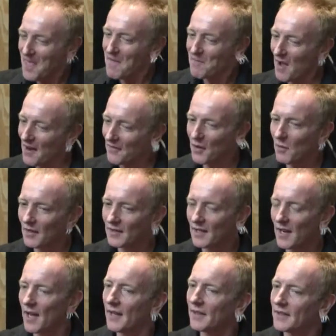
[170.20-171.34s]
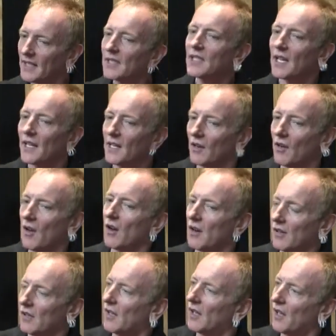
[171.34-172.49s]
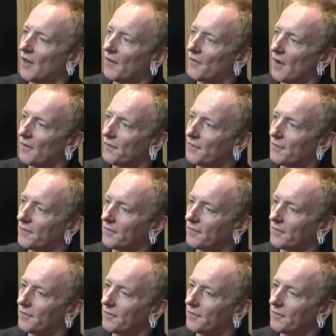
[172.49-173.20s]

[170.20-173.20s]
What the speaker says: But everyone done it. It did take a lot of